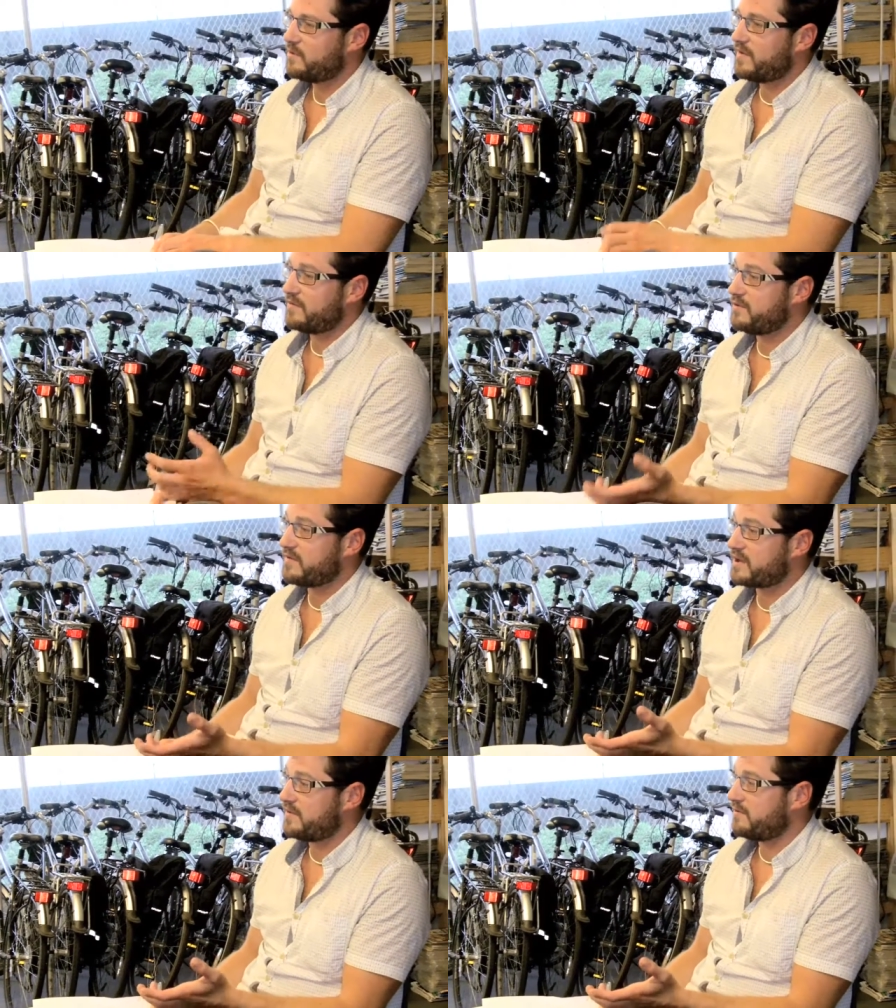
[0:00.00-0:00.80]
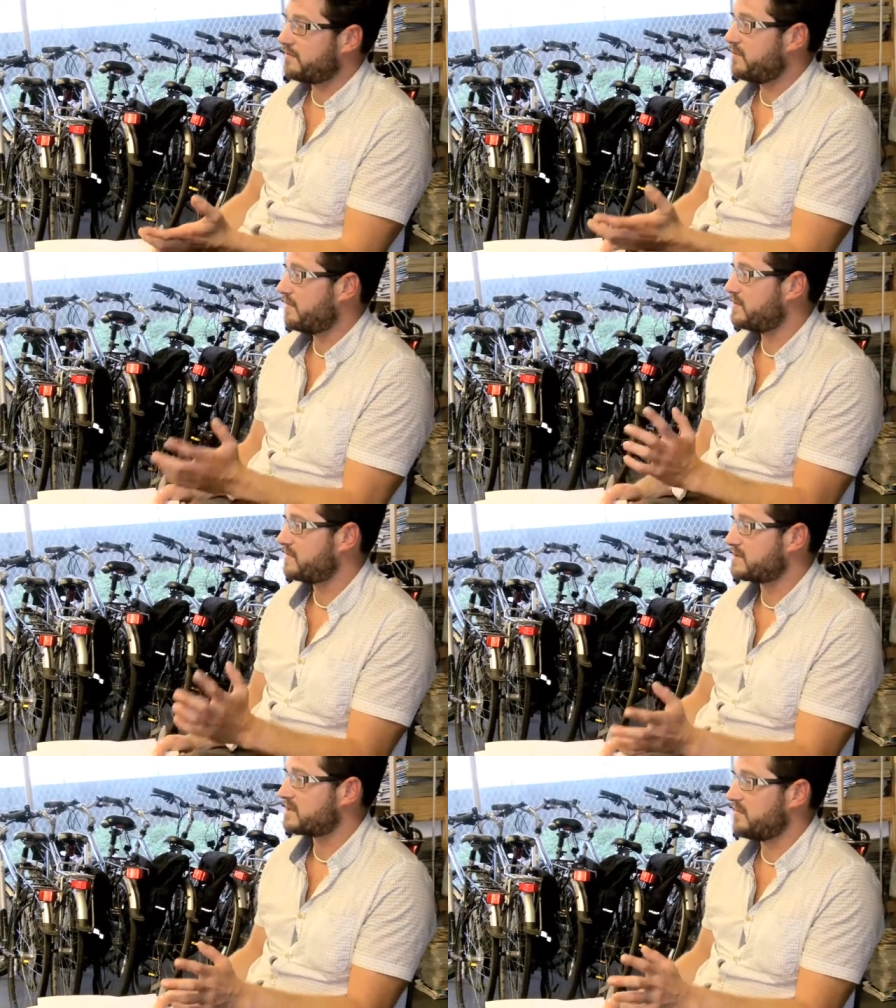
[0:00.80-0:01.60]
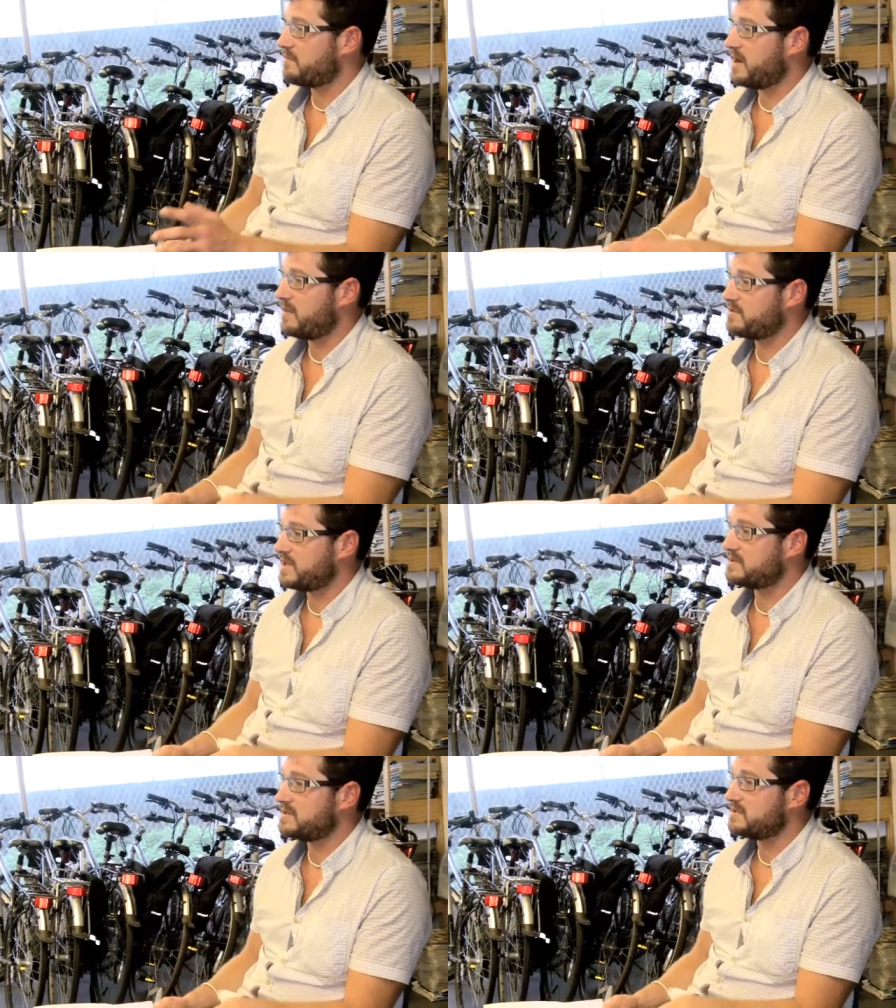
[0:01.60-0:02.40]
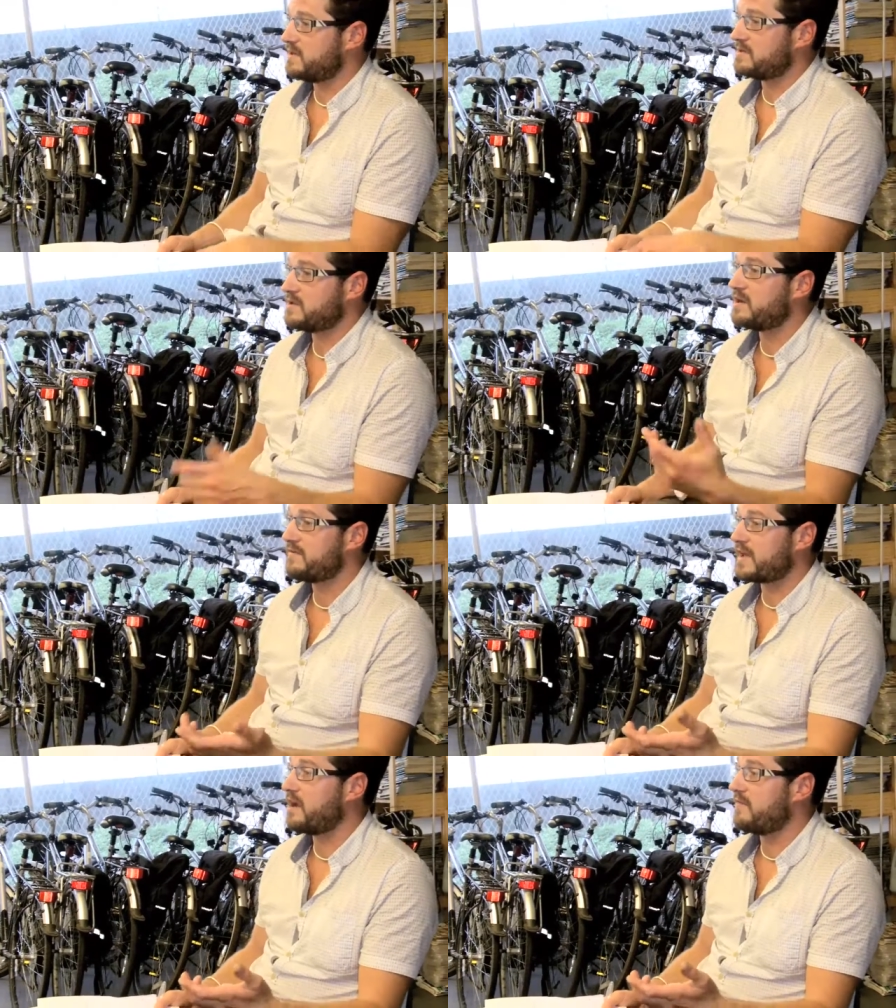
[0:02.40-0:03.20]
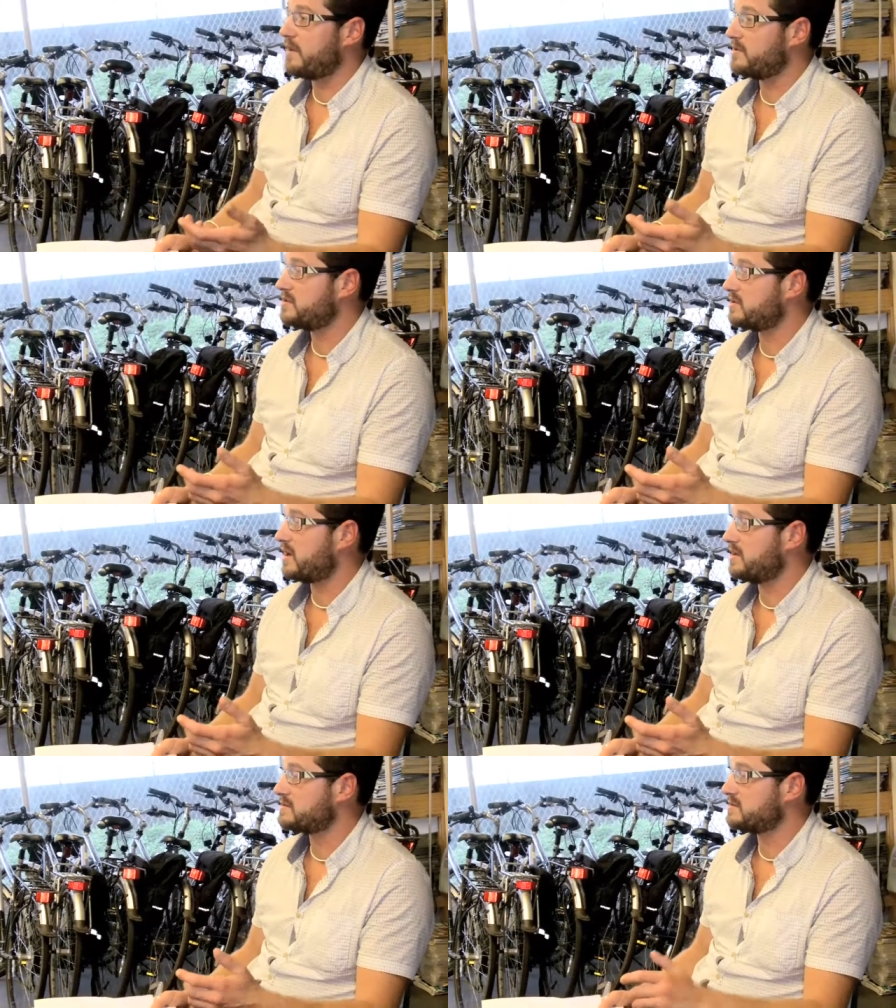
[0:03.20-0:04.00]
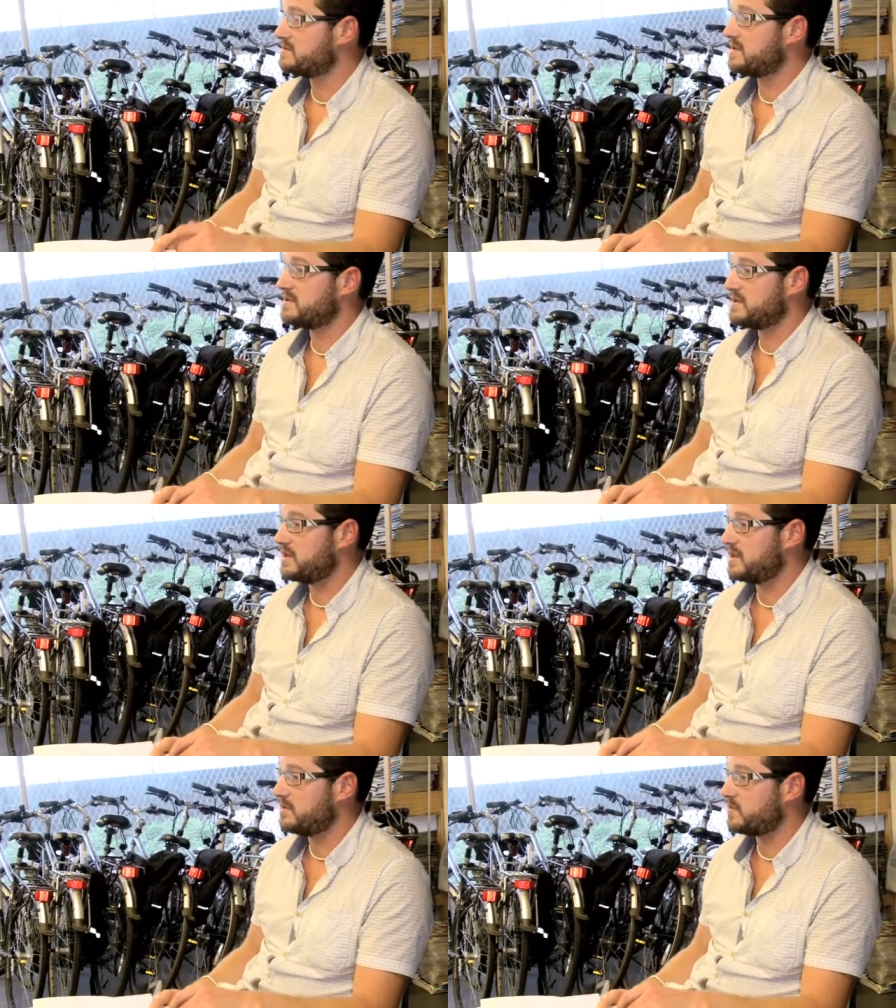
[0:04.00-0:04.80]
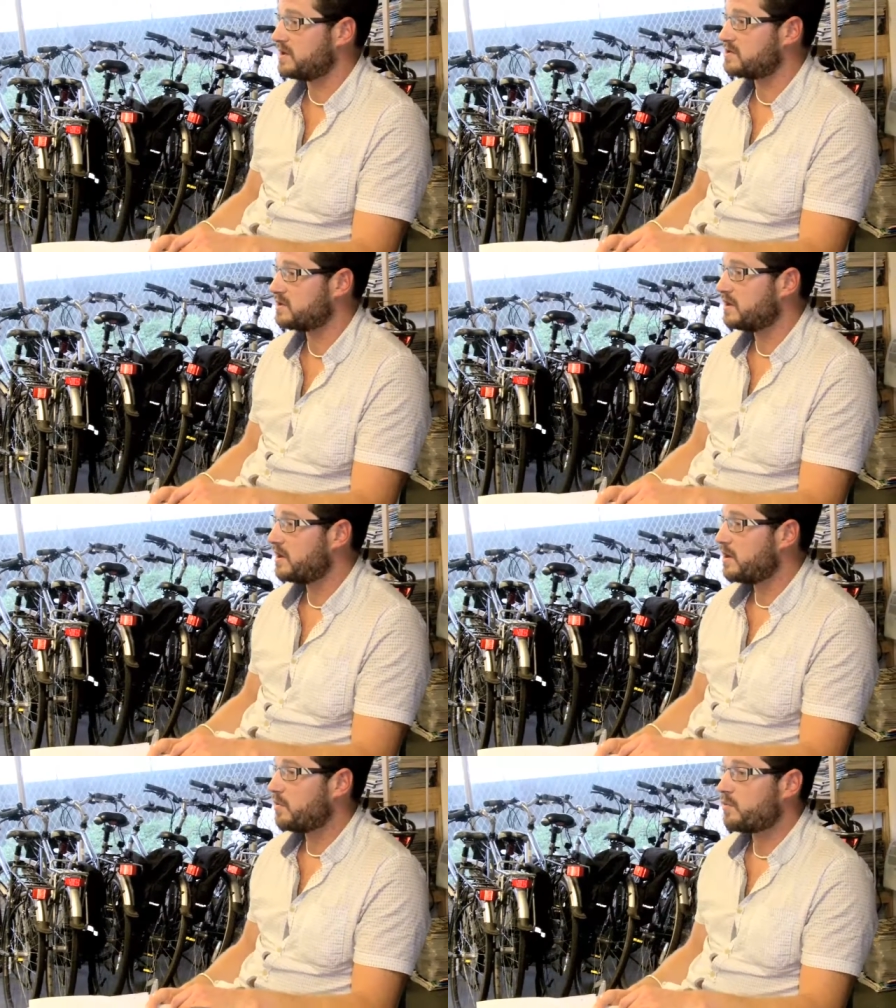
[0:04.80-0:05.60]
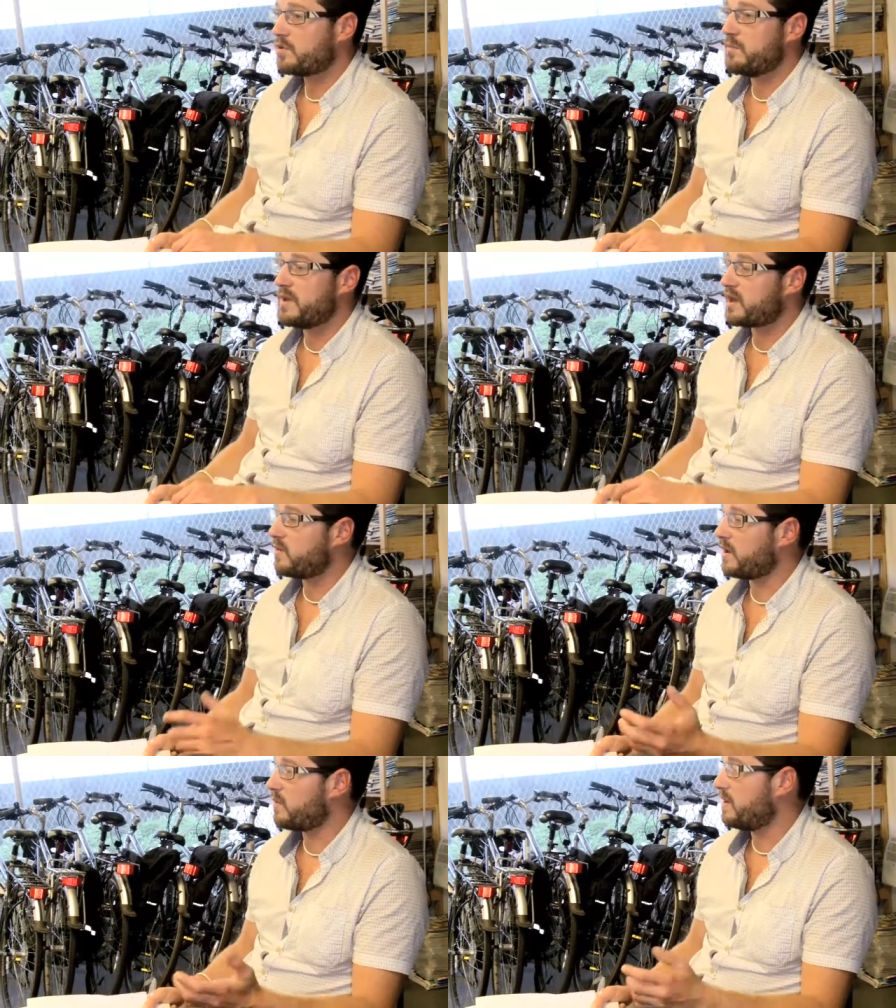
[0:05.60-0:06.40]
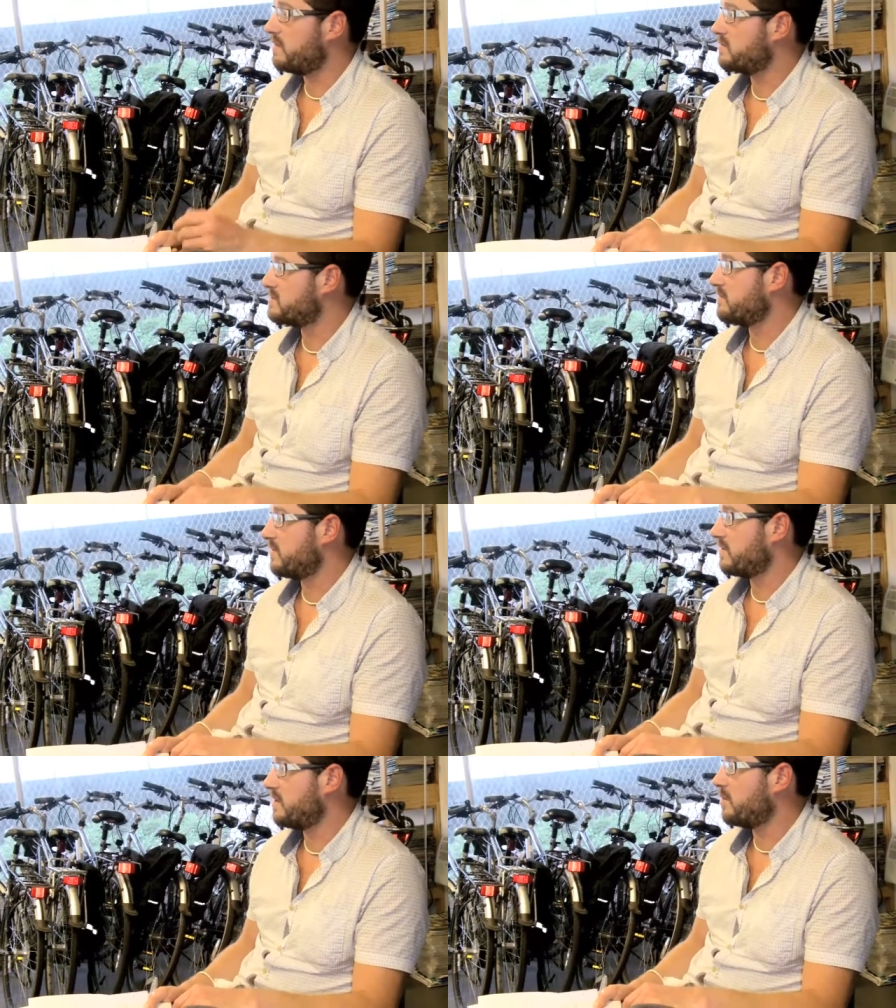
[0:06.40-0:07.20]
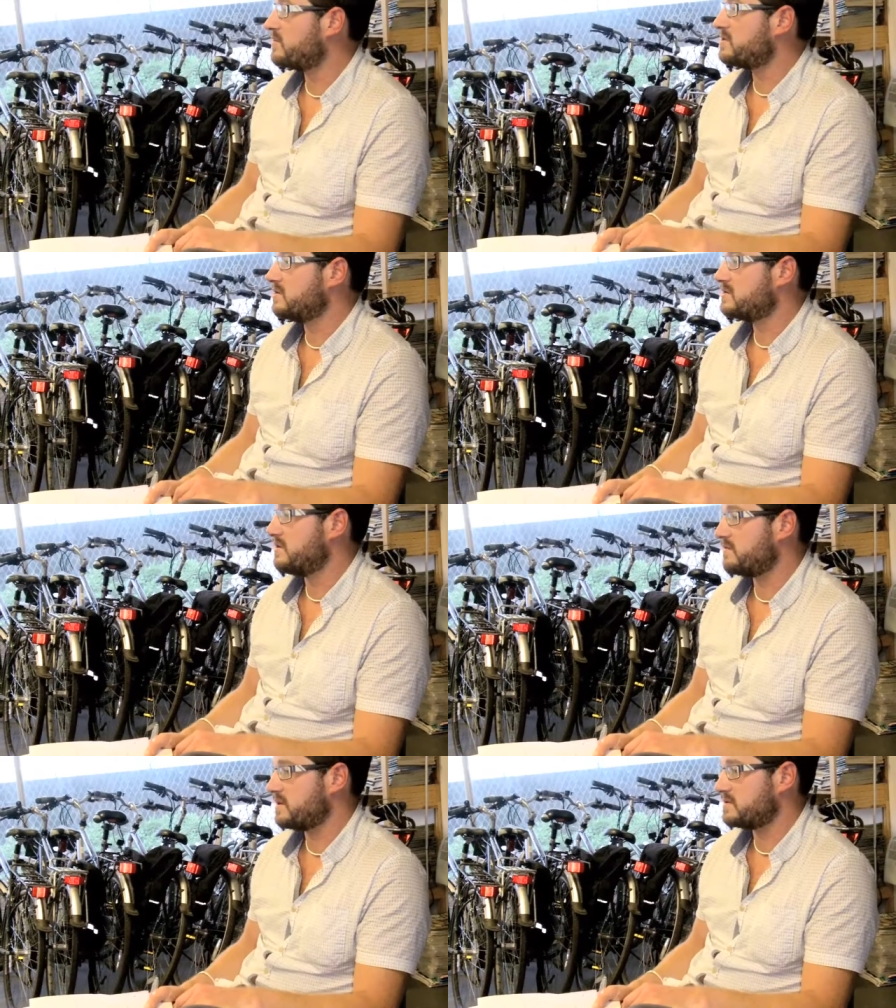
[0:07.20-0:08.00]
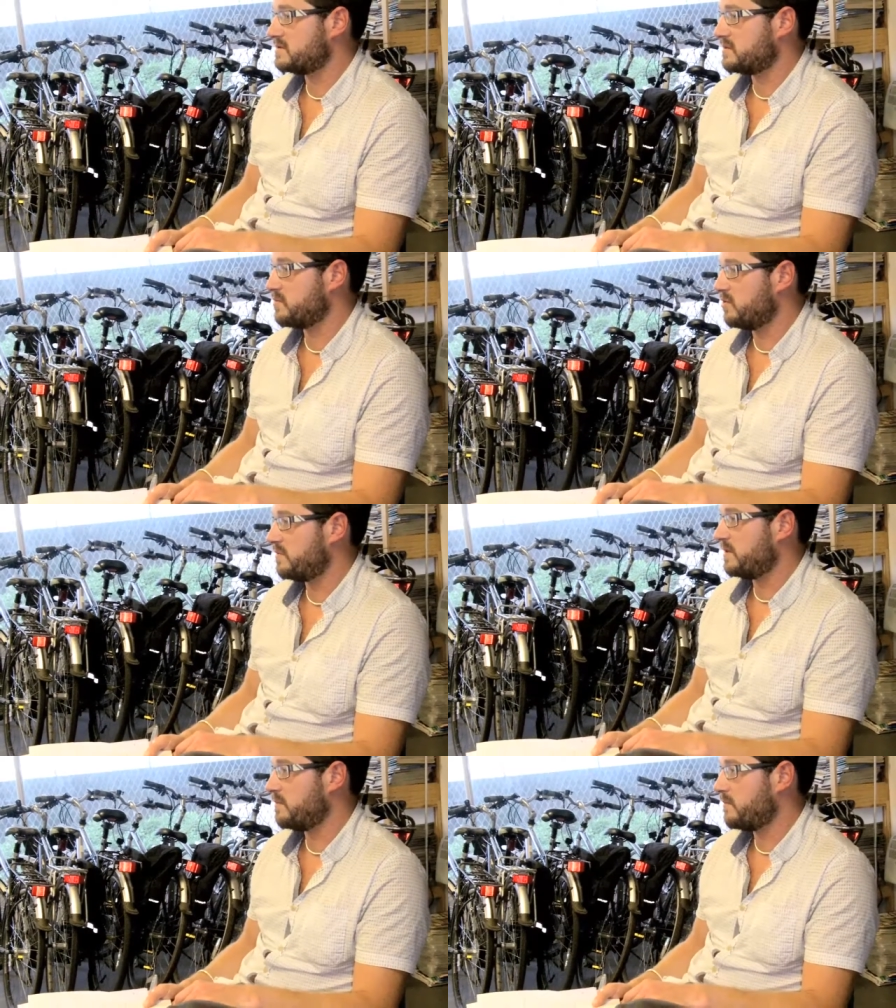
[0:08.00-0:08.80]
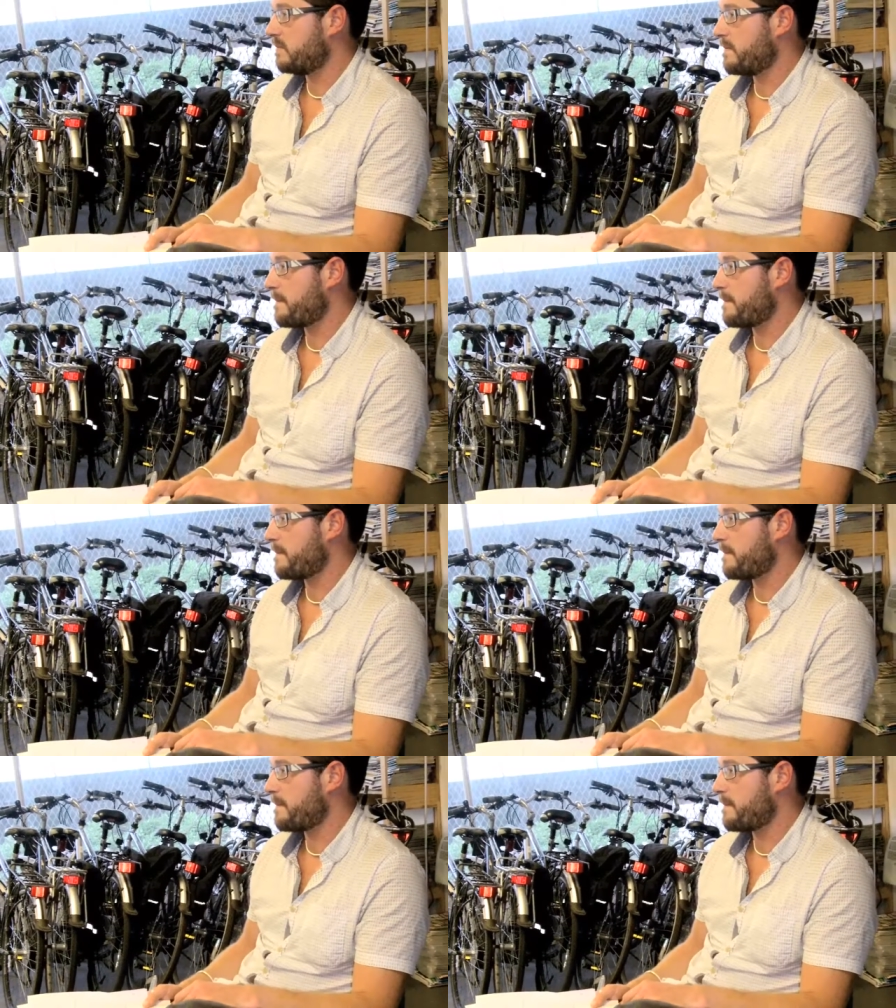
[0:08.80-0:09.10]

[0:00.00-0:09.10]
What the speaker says: We've had a few of those things covered by our presenters, but is there anything out there which you guys can see as needed, which could be a quick win or something, an opportunity for us to support people?